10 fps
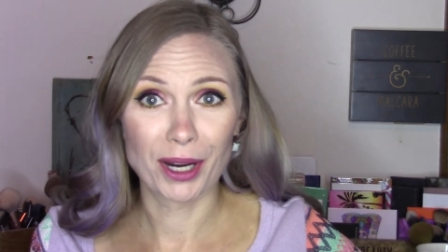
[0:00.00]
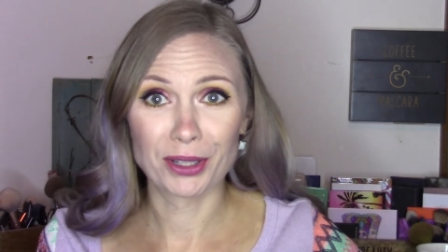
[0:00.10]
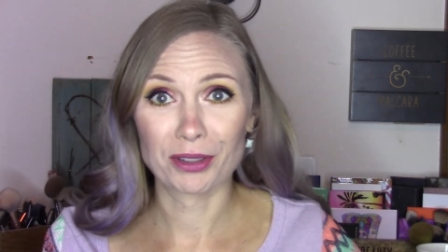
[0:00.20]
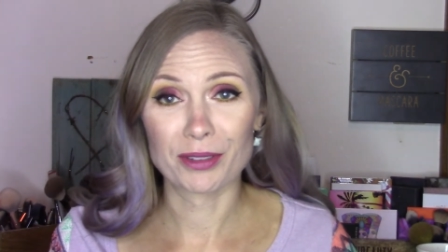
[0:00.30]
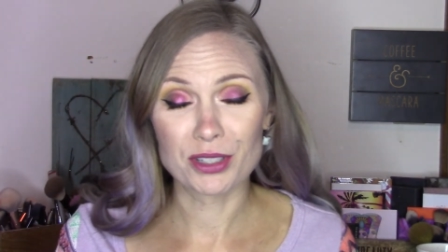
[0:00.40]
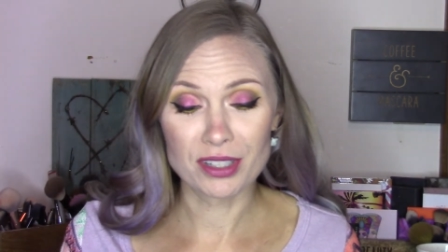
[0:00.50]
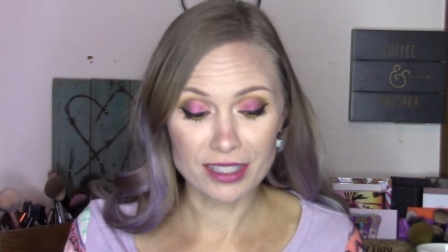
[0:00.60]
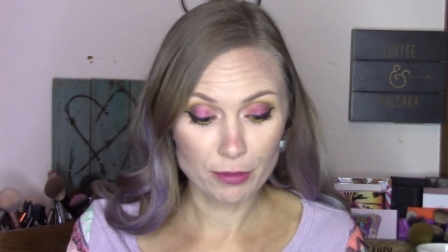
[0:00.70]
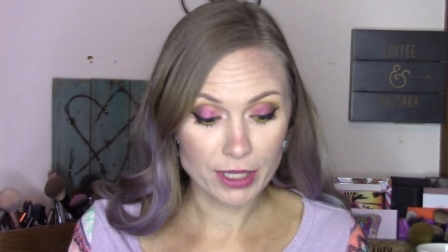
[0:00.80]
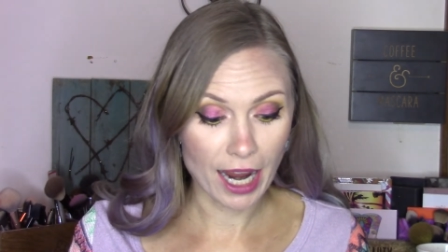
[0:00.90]
regular
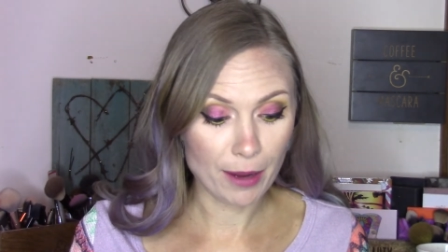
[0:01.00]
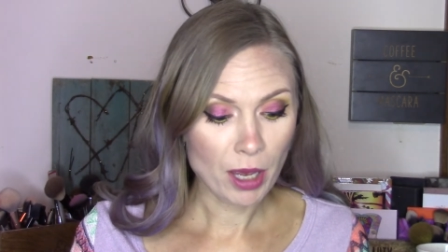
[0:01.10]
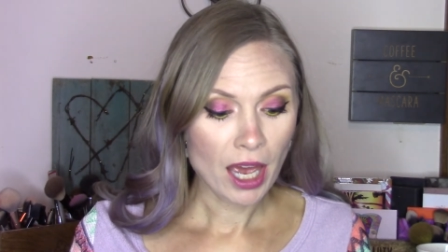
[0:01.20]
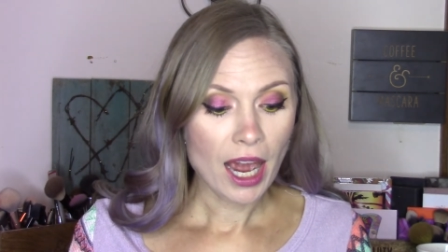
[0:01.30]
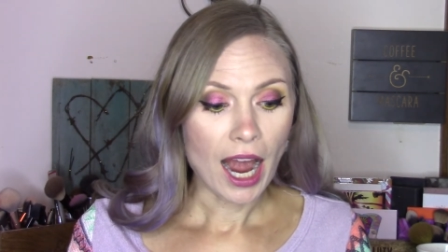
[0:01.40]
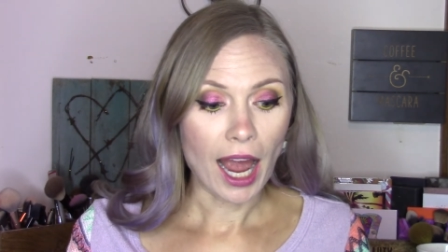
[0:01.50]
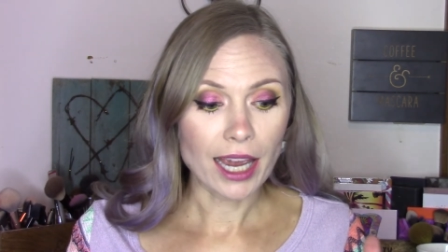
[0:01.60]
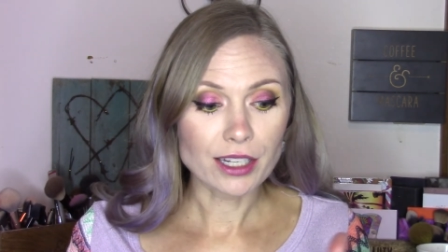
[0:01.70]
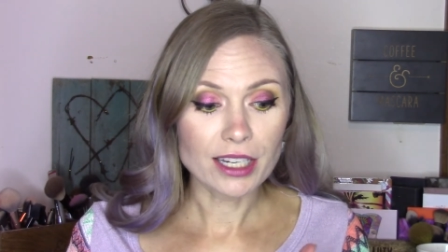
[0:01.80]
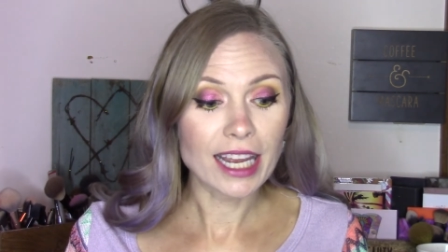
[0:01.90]
version sometime.
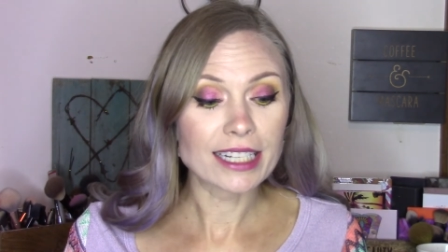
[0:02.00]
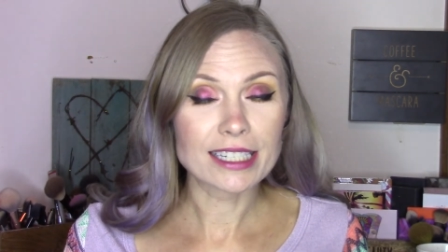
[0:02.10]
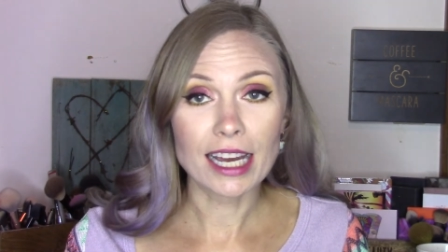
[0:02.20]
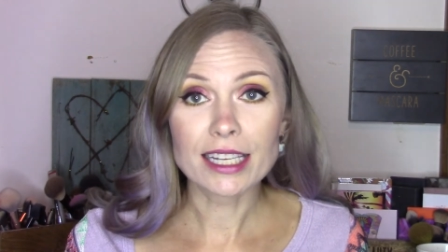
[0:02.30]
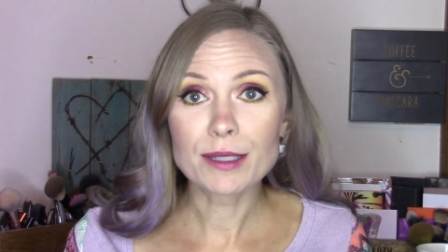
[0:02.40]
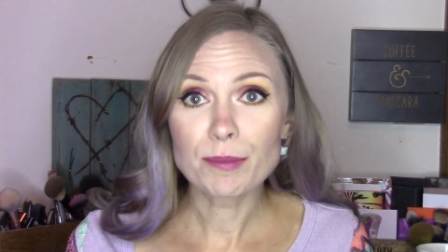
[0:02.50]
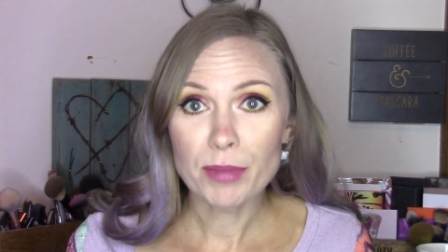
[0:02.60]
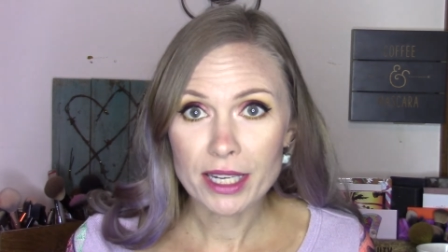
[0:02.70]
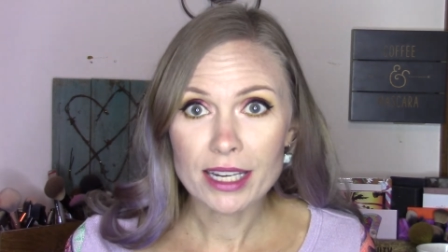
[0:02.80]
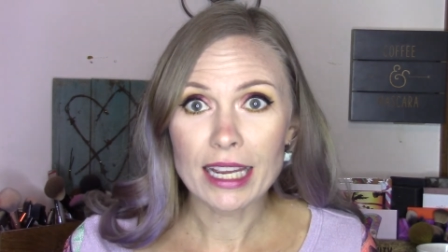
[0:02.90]
It
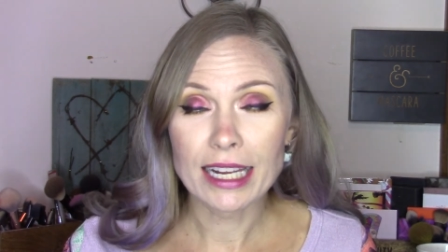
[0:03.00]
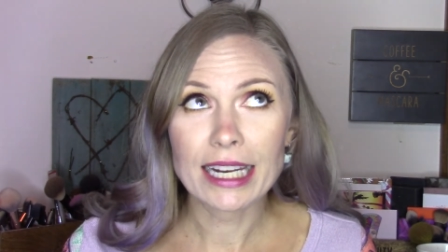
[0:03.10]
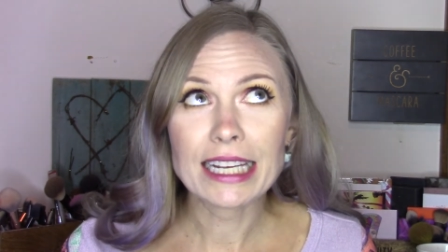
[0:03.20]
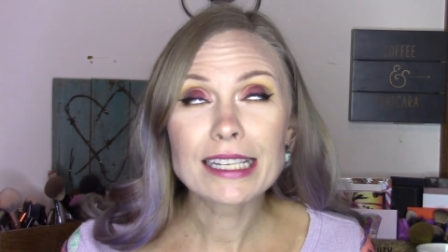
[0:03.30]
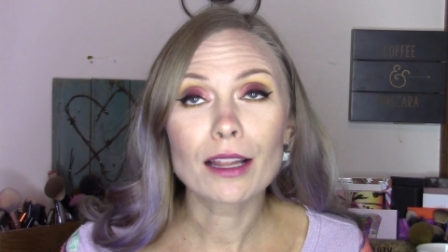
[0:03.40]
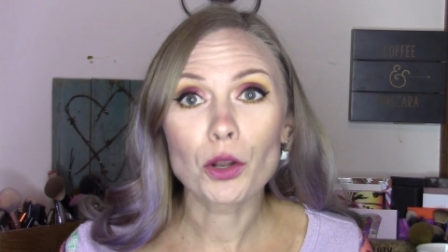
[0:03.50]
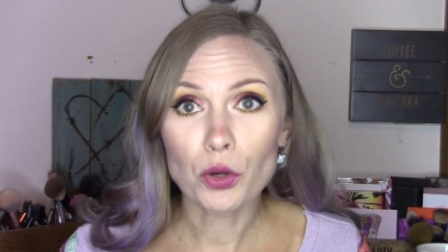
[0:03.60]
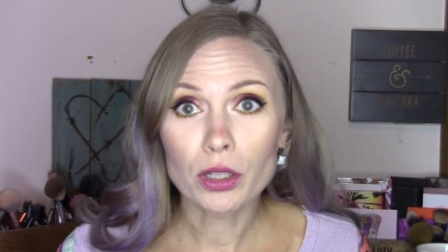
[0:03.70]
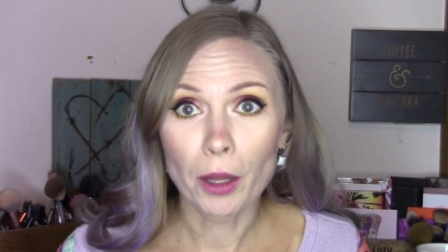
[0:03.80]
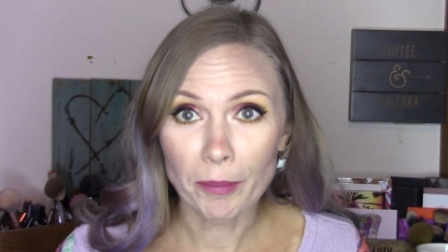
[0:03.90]
is a
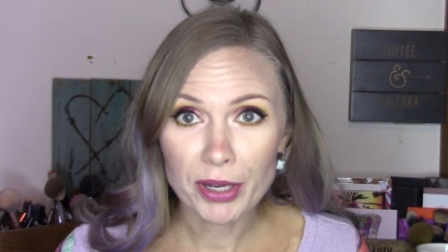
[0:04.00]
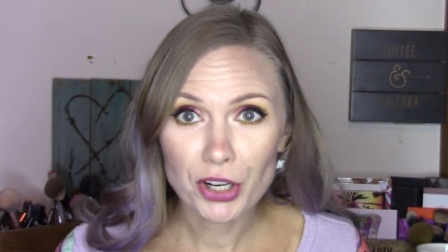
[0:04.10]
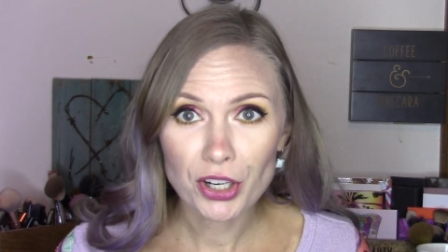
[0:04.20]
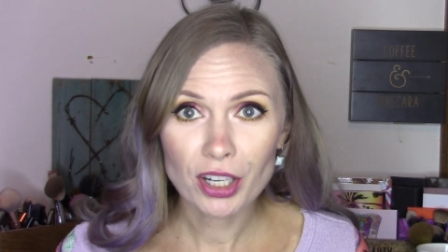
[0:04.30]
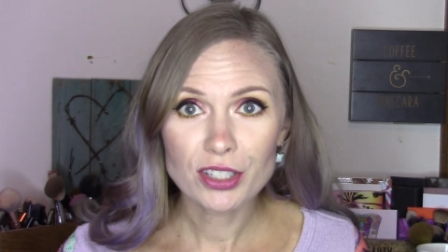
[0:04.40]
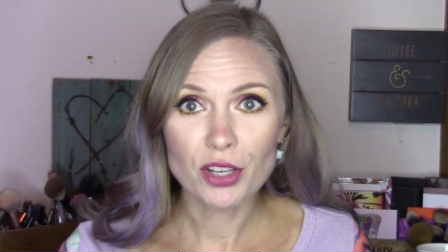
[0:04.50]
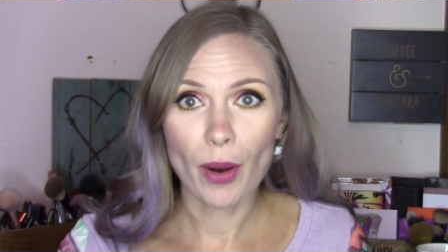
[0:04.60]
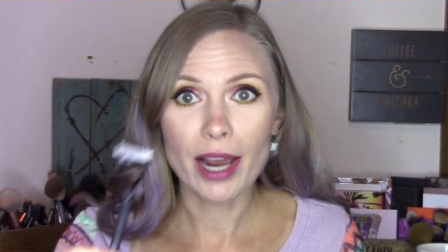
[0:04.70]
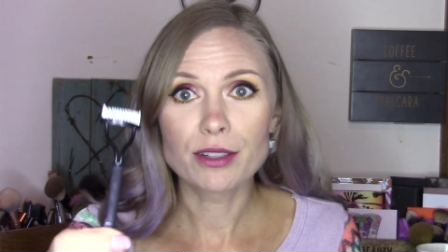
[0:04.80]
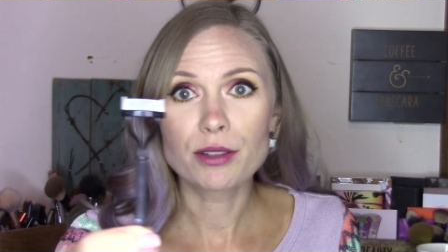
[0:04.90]
little clumpier,
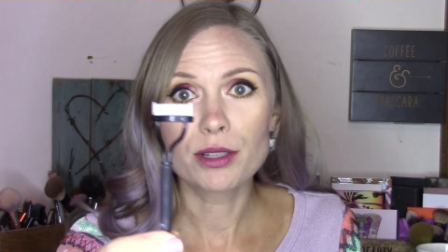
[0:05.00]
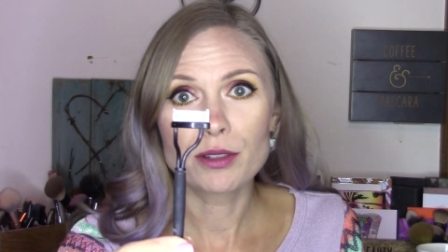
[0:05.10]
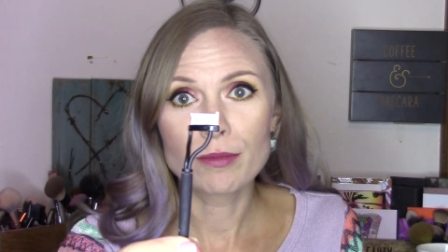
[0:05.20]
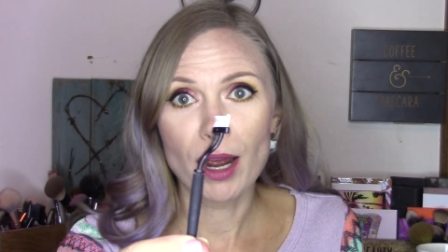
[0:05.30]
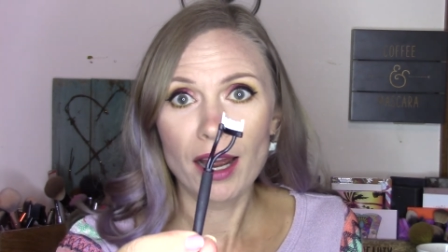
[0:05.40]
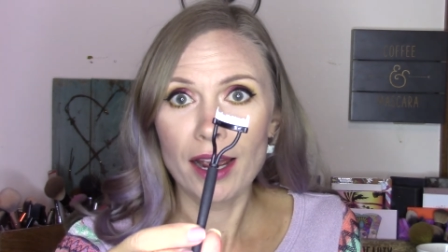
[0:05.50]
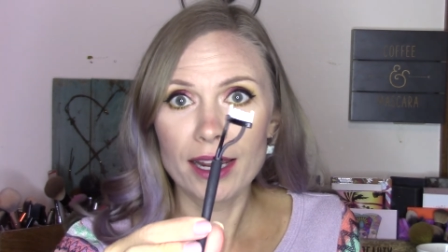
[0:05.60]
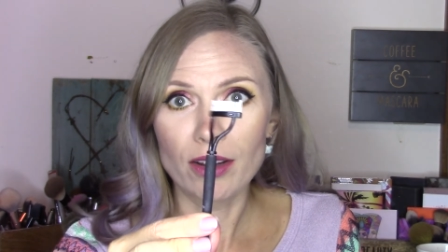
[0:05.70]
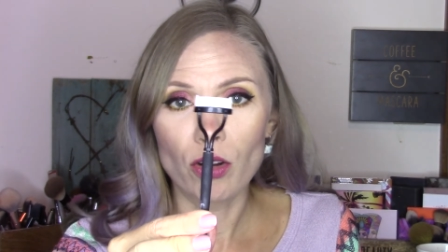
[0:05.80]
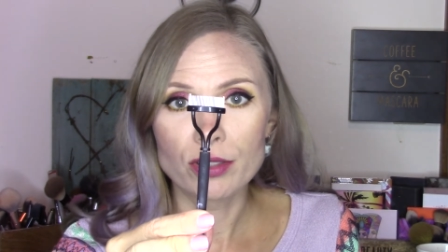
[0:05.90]
so I do use
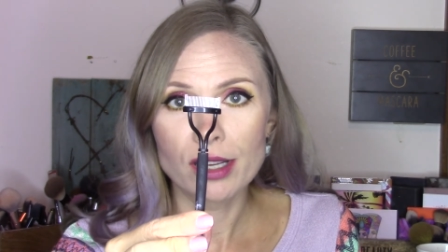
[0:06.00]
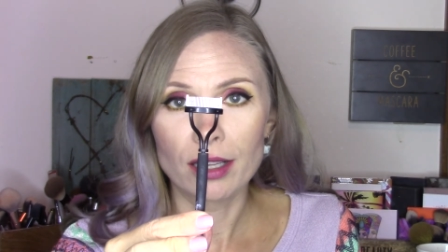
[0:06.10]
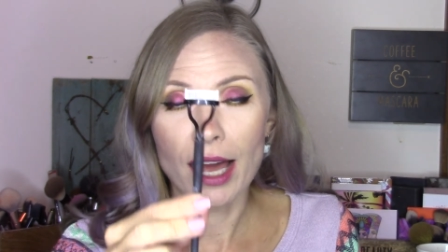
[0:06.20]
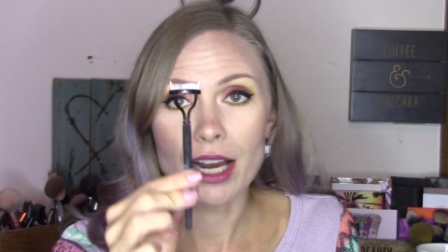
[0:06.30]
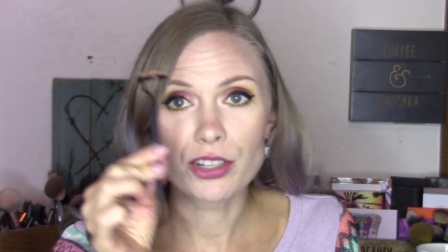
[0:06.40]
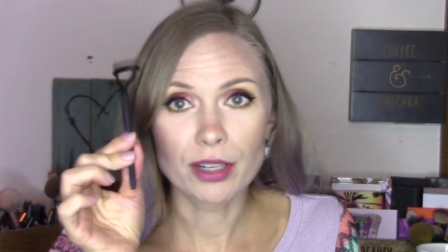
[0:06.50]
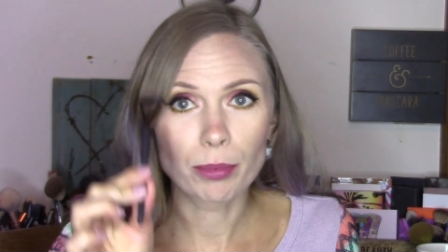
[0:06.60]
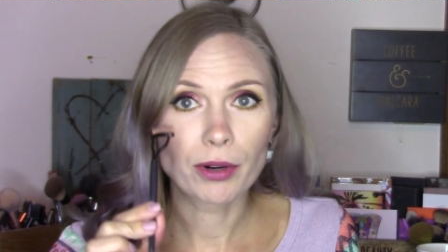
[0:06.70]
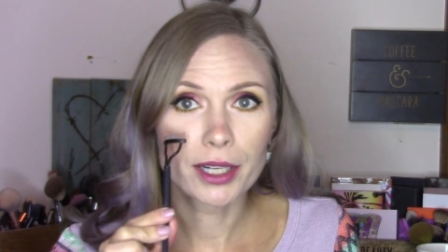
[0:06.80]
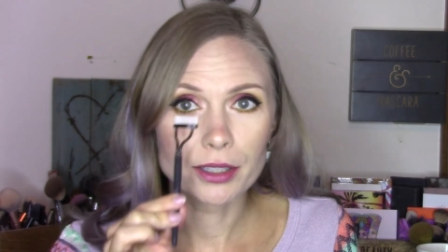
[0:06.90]
my Ulta lash
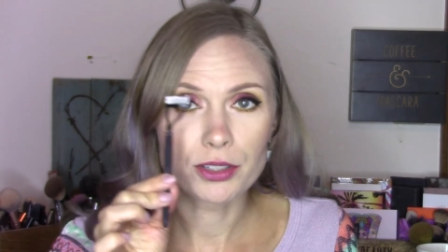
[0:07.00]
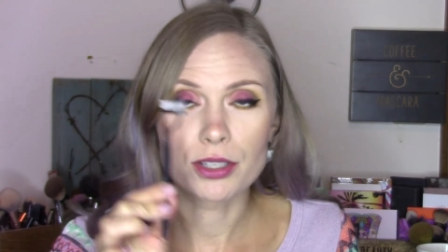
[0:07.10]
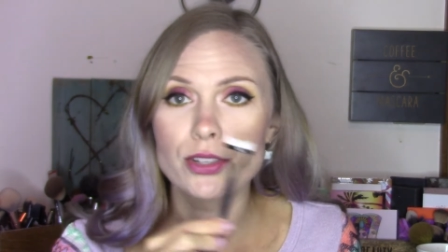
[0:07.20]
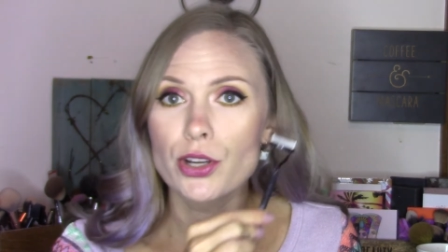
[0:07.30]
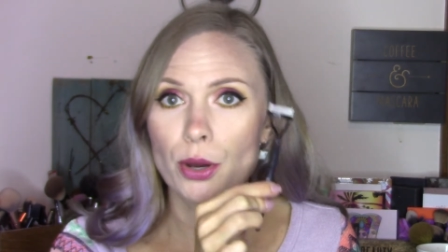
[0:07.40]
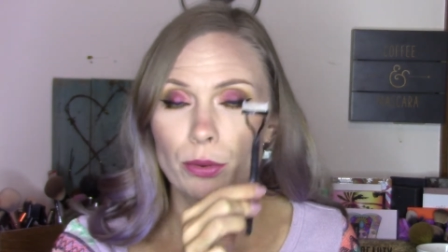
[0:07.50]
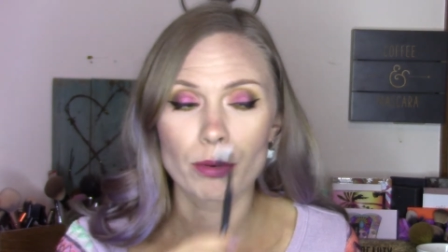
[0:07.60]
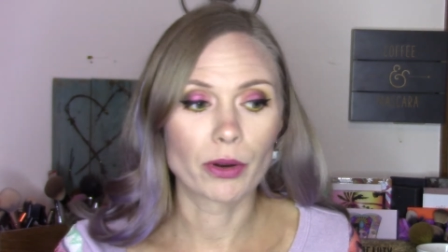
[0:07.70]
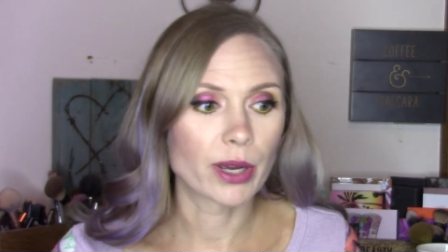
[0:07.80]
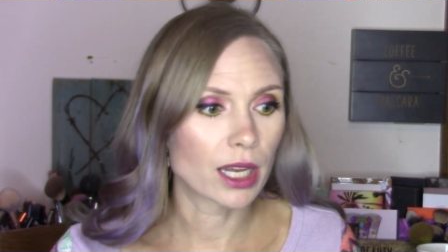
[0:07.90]
separator just to go
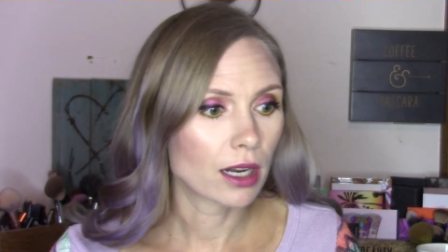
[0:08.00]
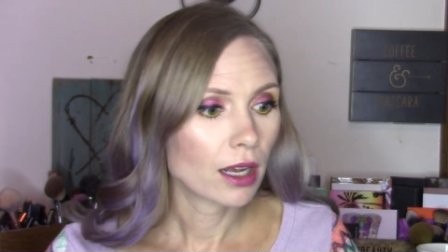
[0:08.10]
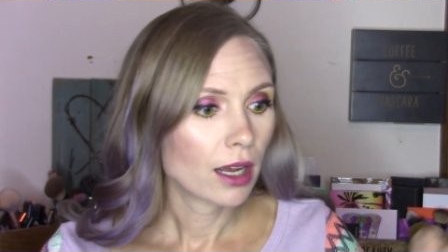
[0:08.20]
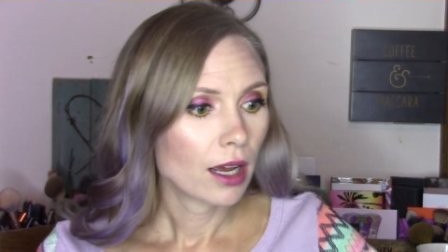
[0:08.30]
through it